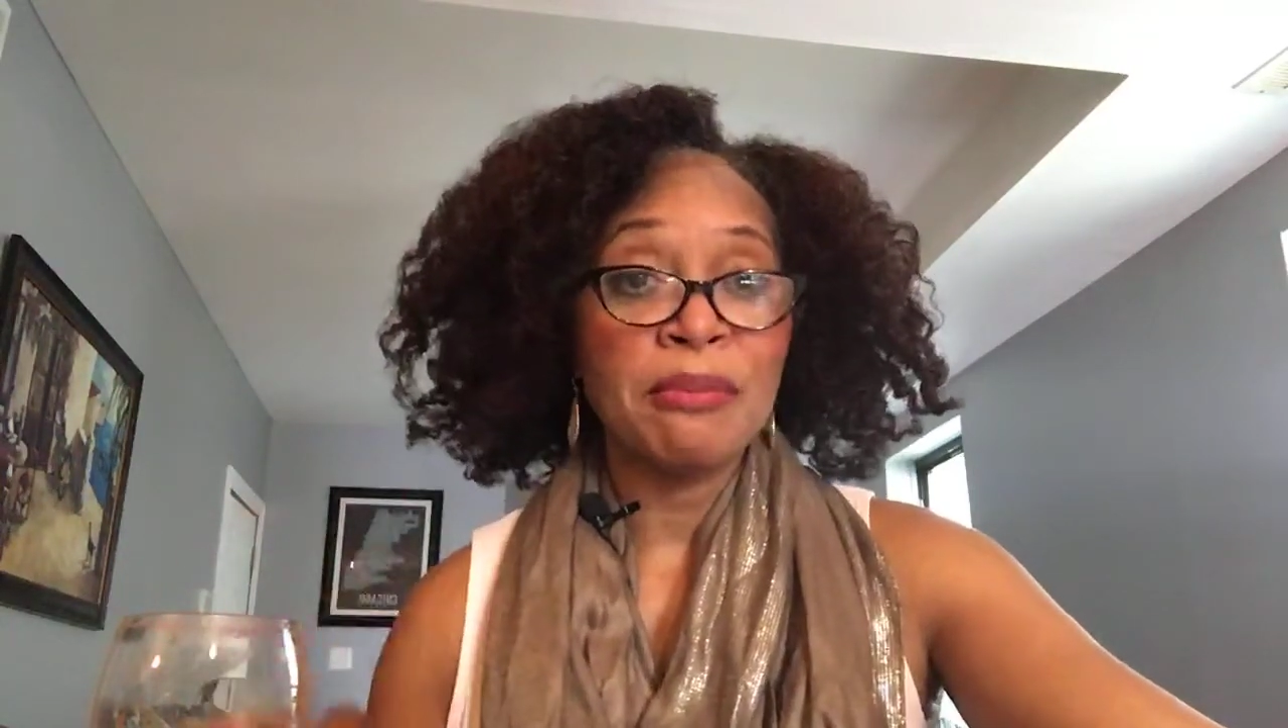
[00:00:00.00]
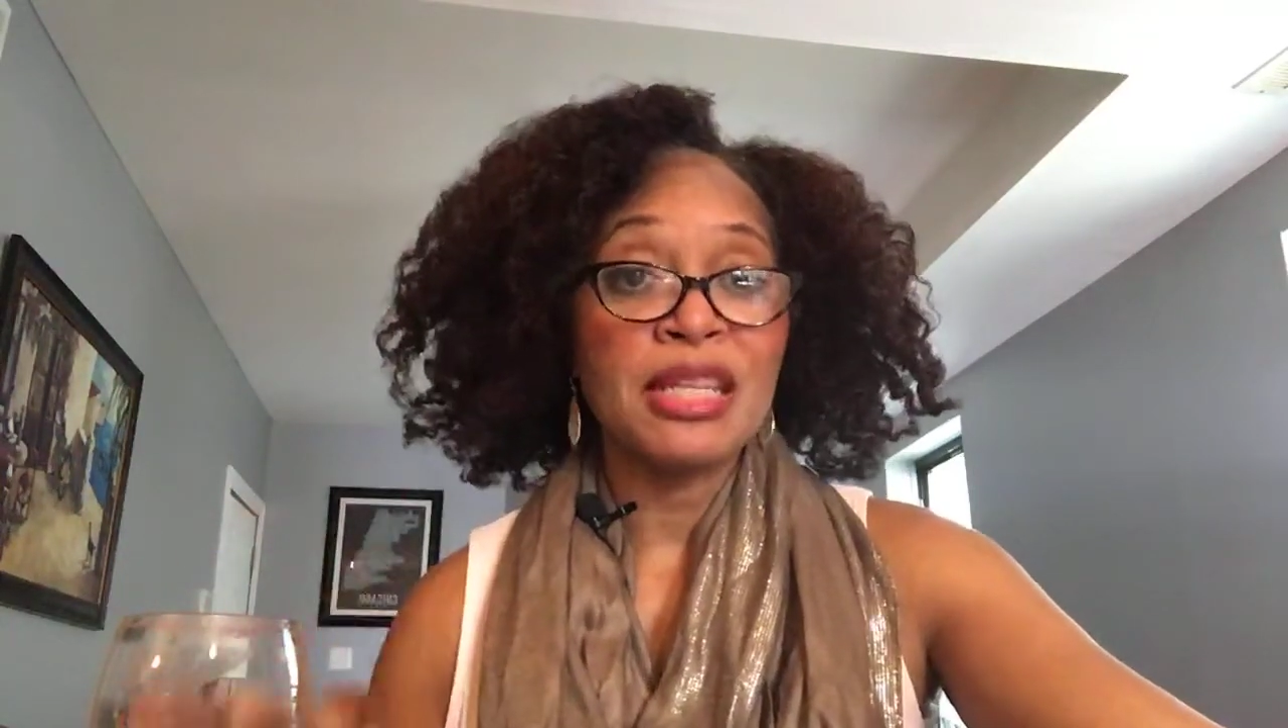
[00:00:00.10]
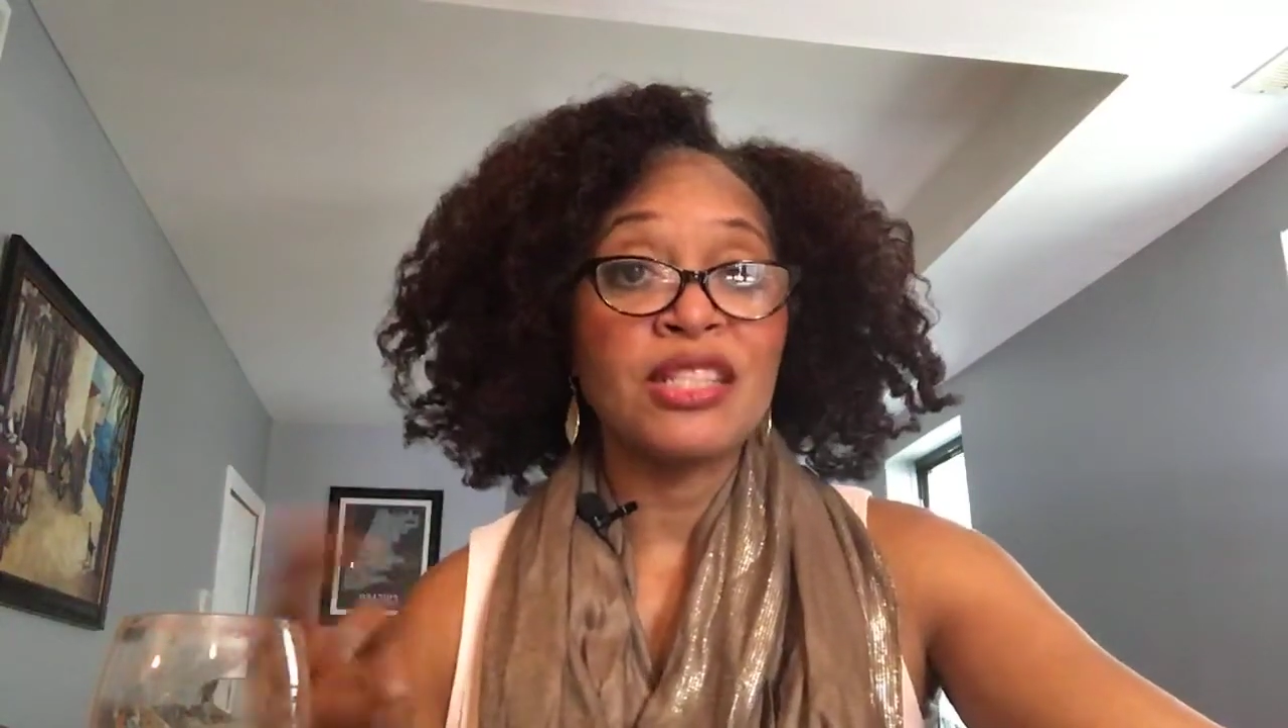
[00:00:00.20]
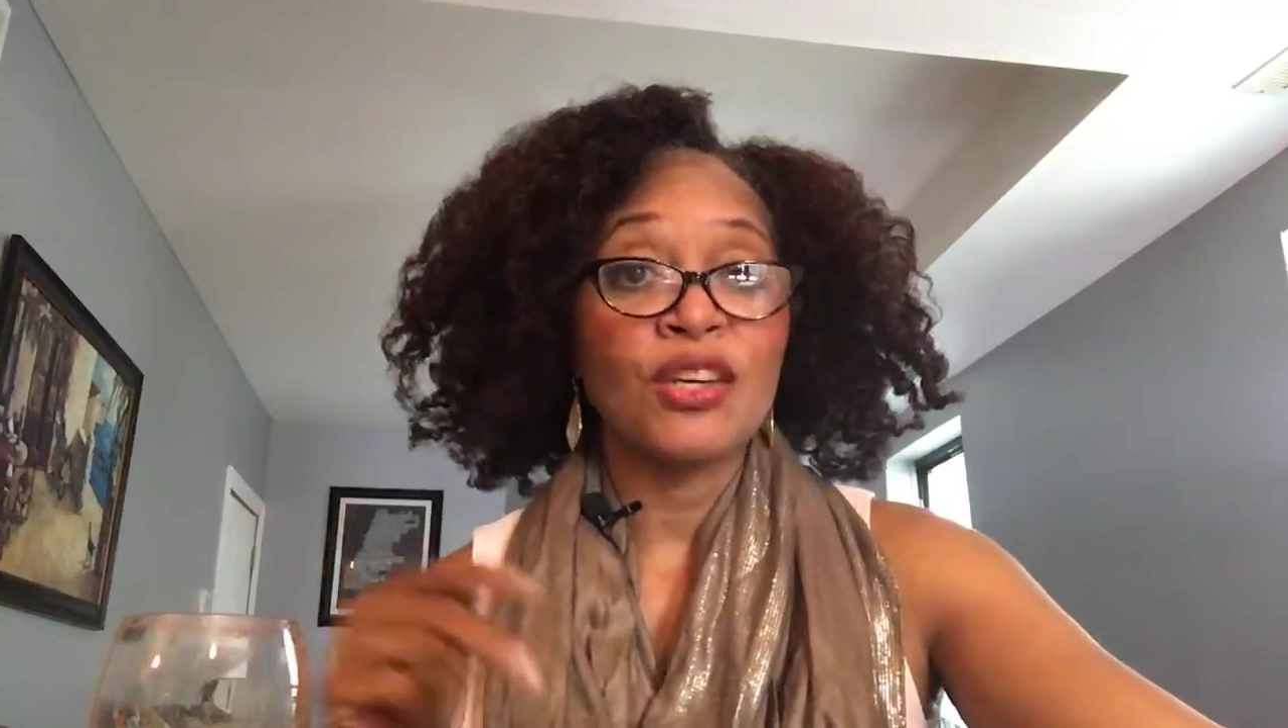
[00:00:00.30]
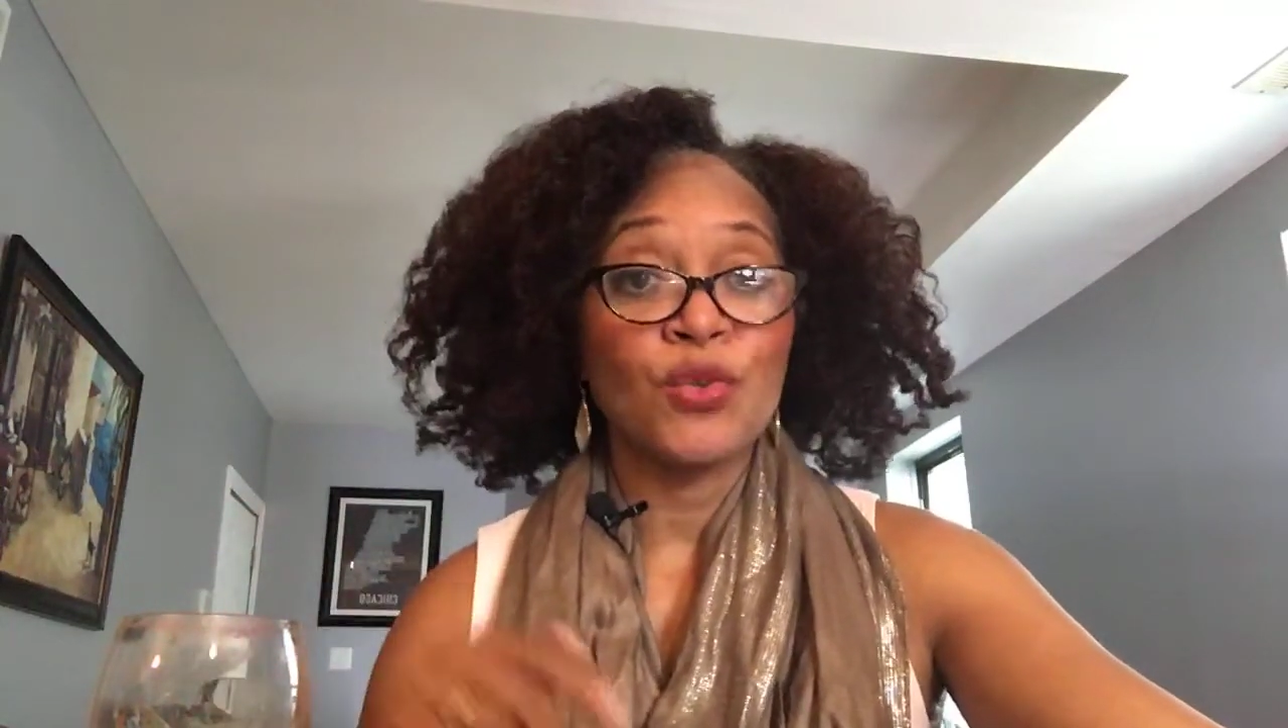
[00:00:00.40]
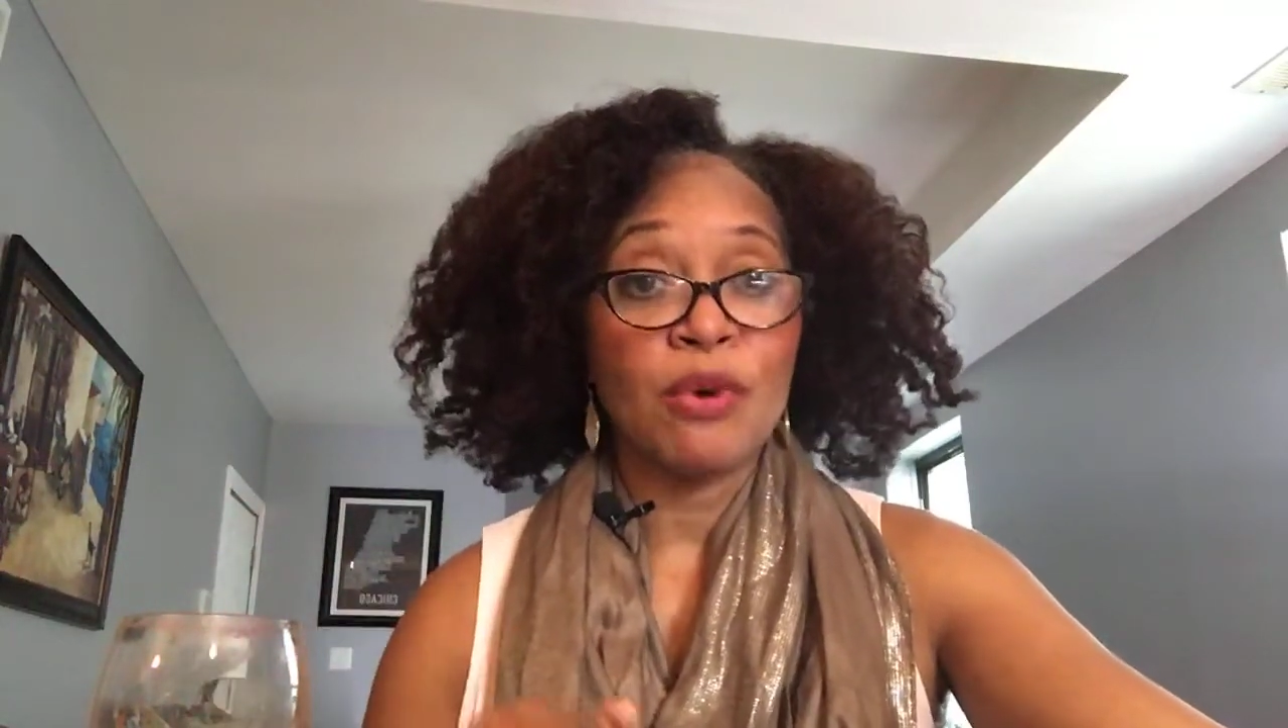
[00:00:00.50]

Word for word: B tells